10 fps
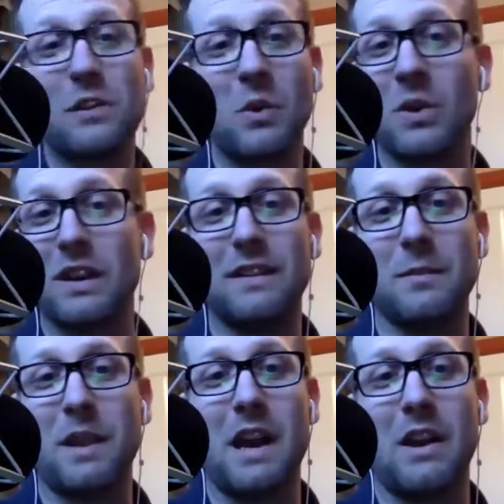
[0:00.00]
stories
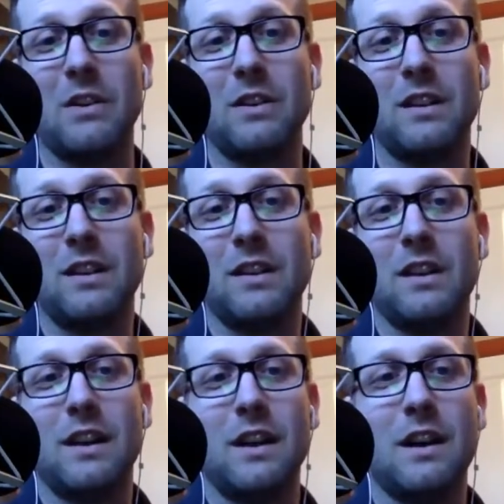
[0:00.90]
about
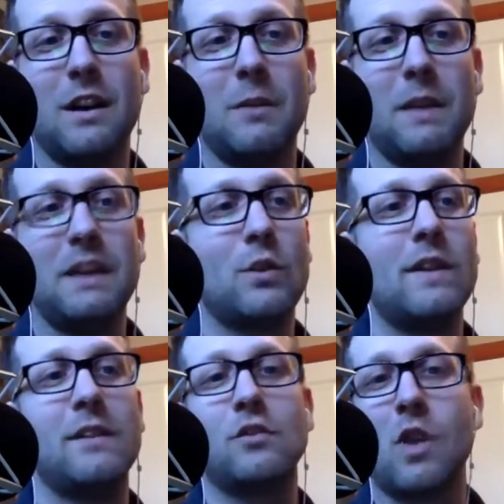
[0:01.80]
um,
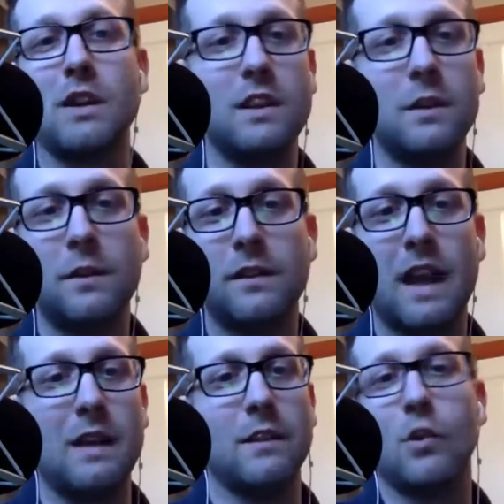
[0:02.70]
increased drug use
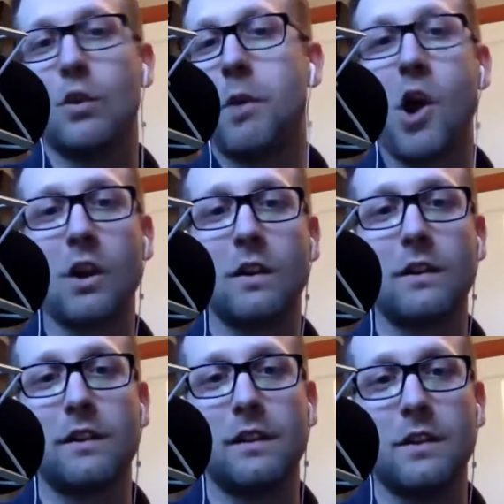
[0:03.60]
at local
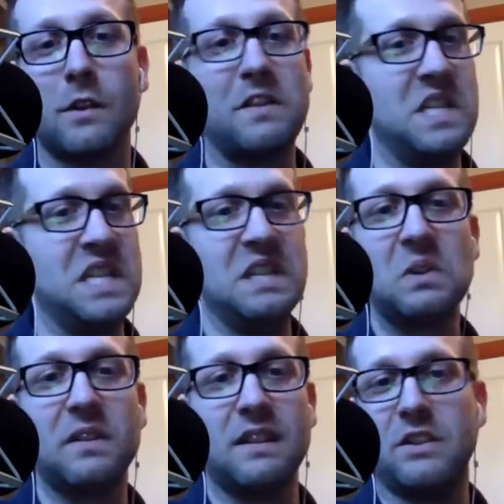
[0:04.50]
parks. There's
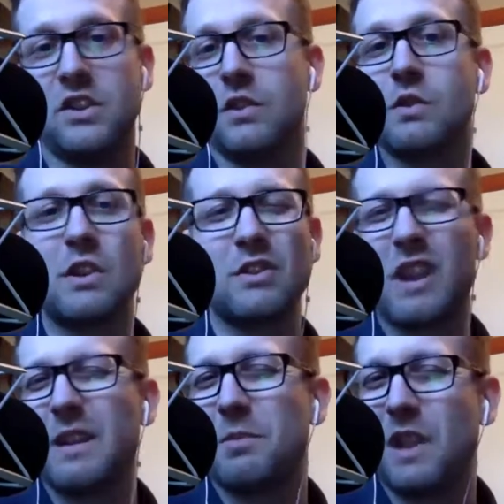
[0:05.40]
needles, and children are
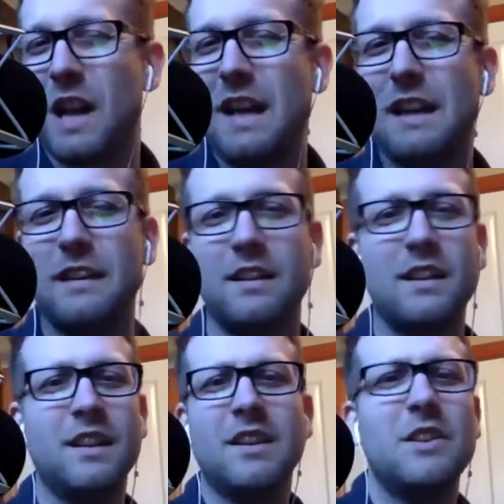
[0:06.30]
trying to play. And,
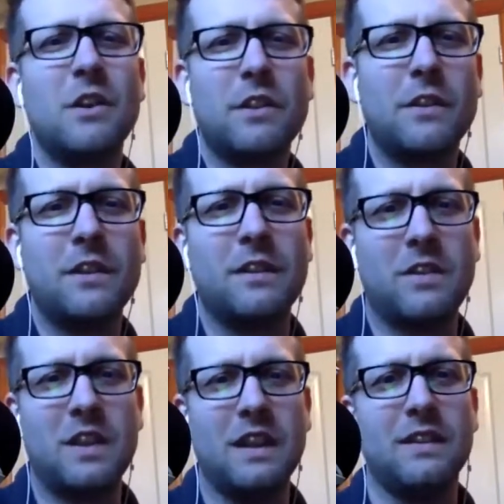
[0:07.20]
you know, there's these
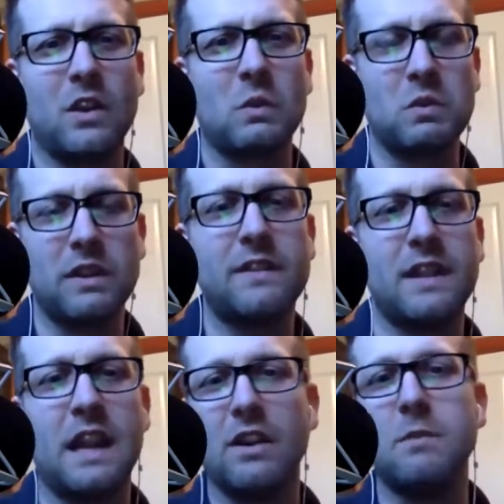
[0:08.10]
things that are really
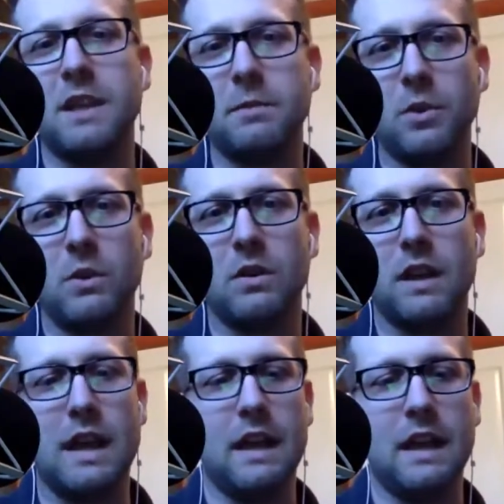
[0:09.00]
scaring people.
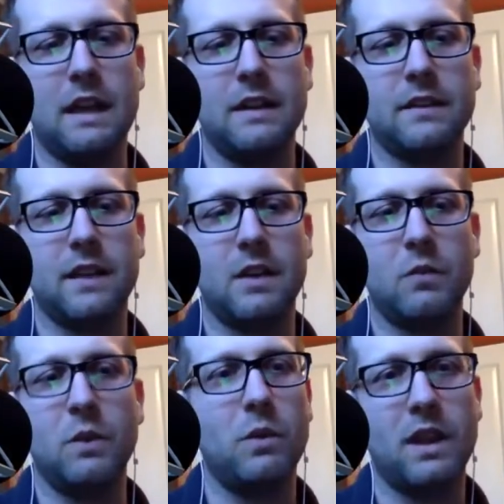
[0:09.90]
And uh,
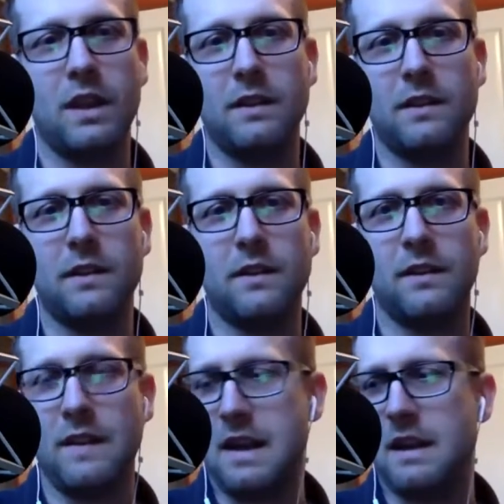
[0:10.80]
we want to
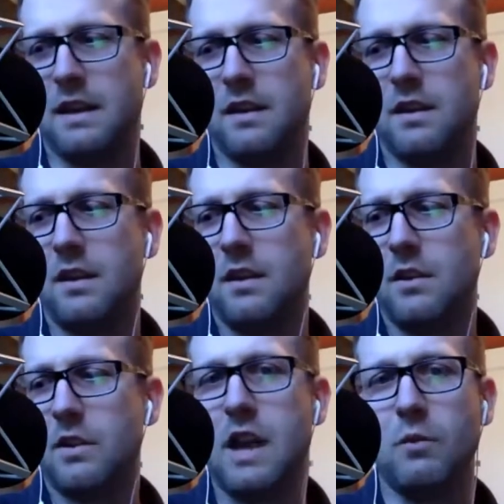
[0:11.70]
say,
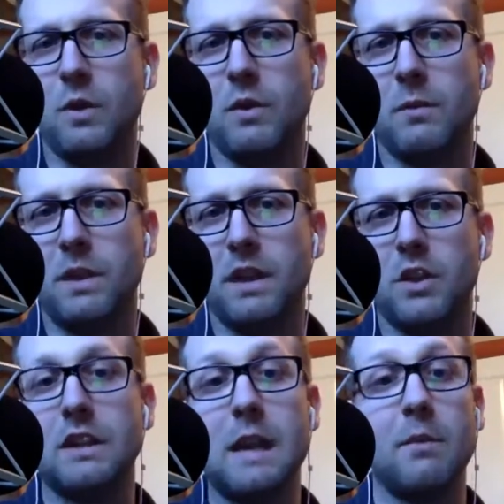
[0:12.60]
okay, we want to be
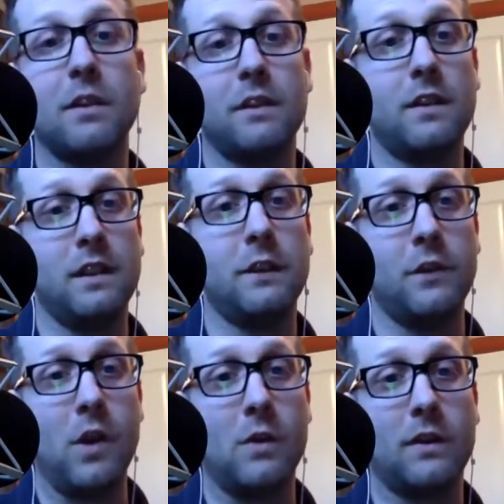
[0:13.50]
good neighbors to these
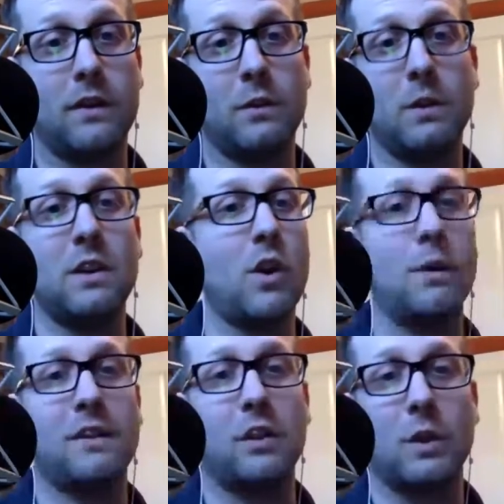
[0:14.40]
folks. We don't
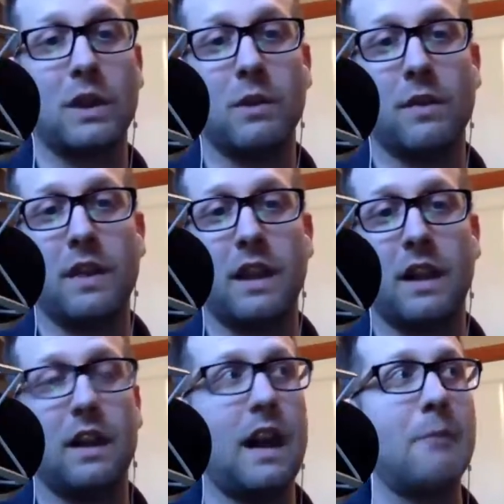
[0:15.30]
always agree with
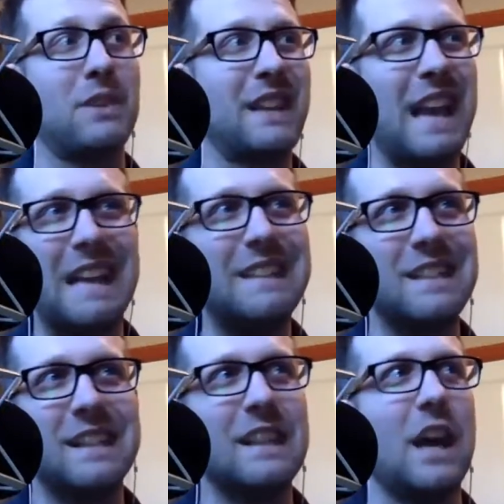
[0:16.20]
the
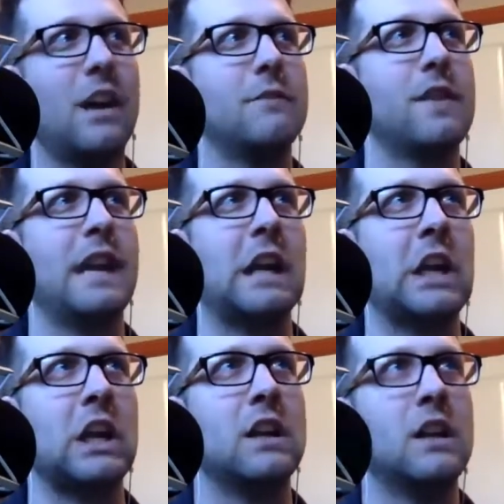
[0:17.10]
application of
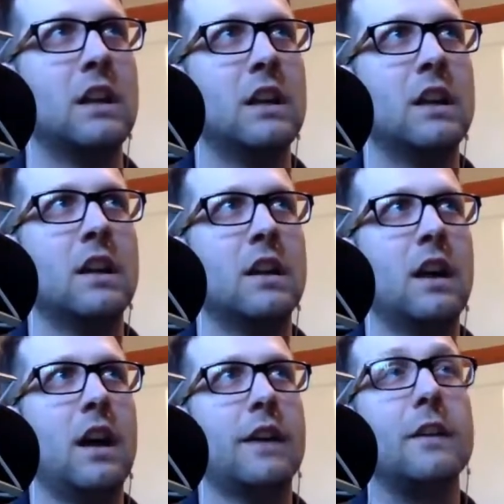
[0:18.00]
their
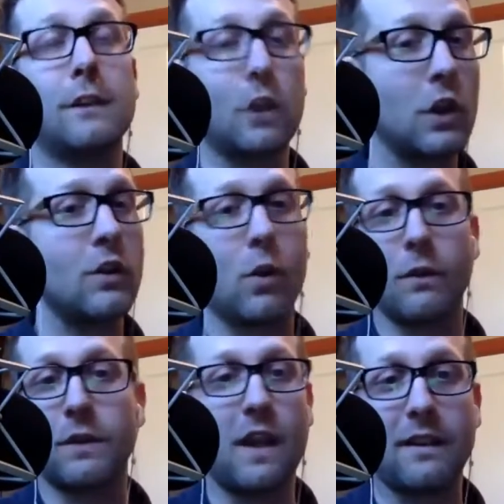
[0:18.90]
uh, concern
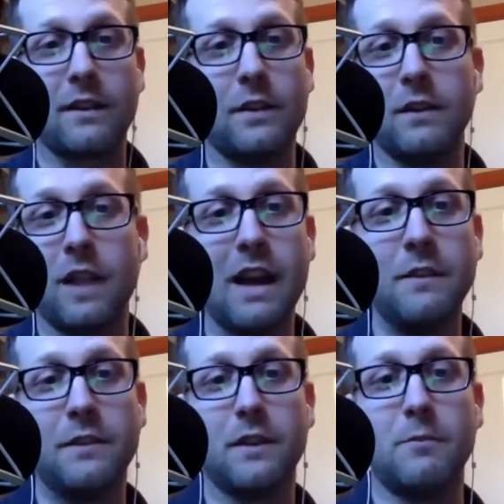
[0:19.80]
or philosophy of
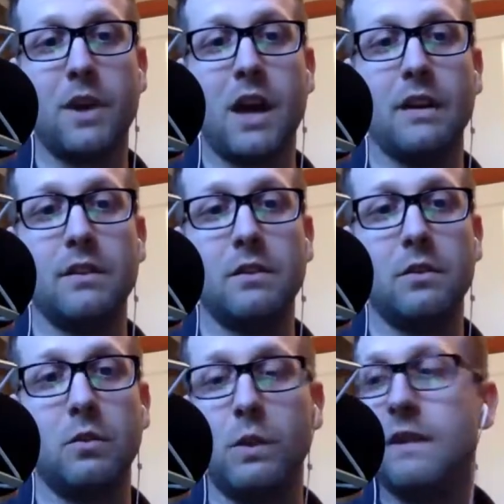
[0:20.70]
life, but
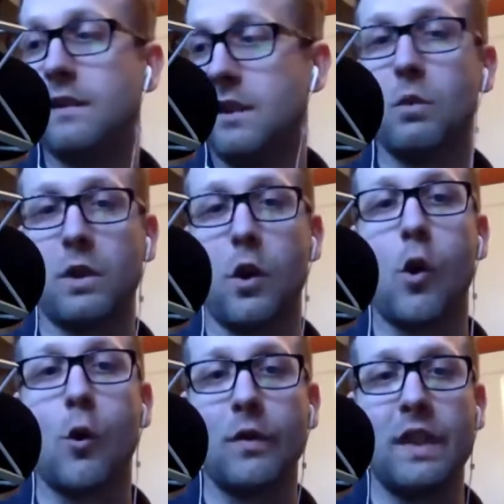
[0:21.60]
we still want to
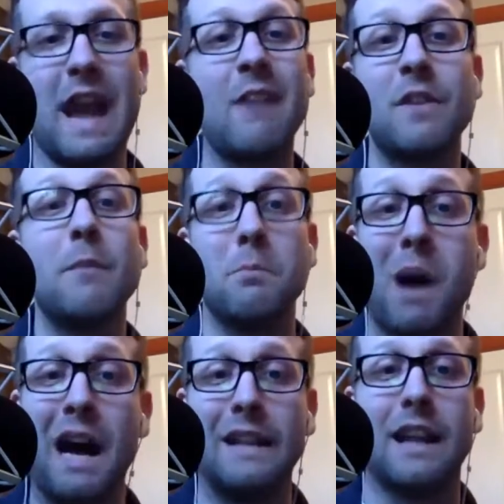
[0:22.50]
hold have them in
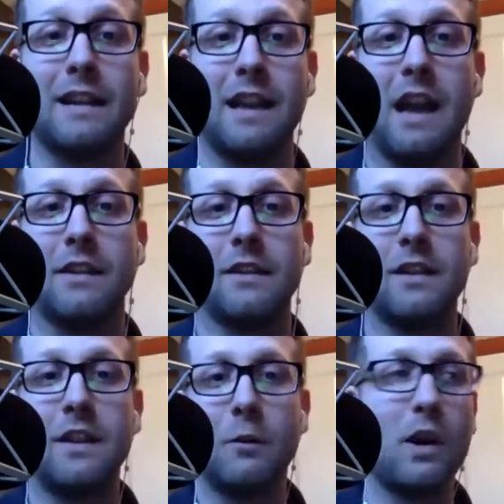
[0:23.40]
mind, I guess,
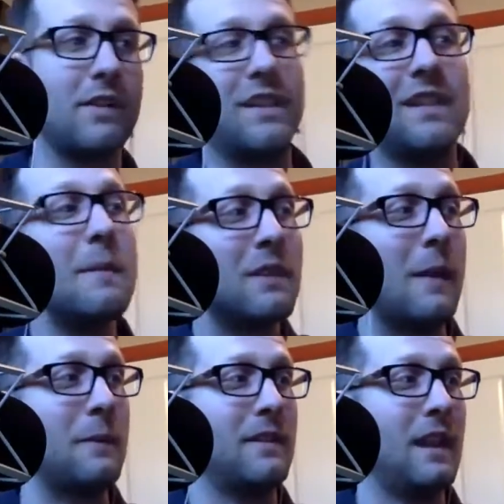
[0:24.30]
while at the same
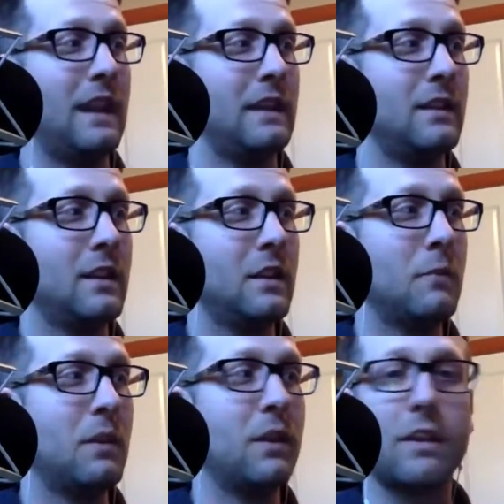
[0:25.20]
time saying,
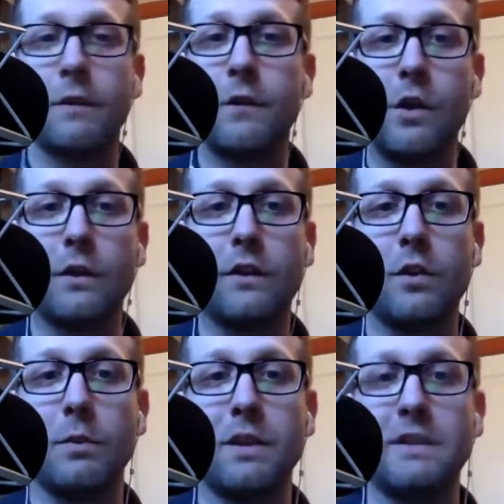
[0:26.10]
but look at the folks
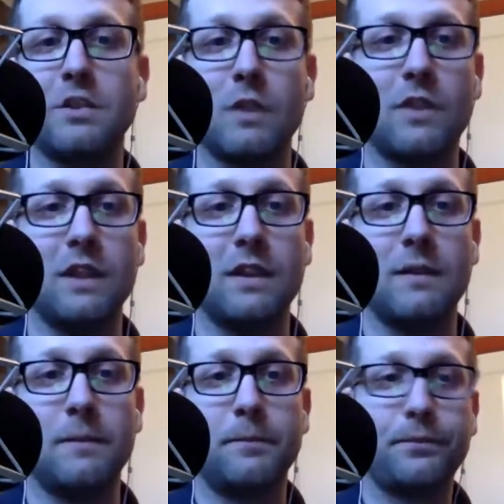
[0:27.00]
who are being driven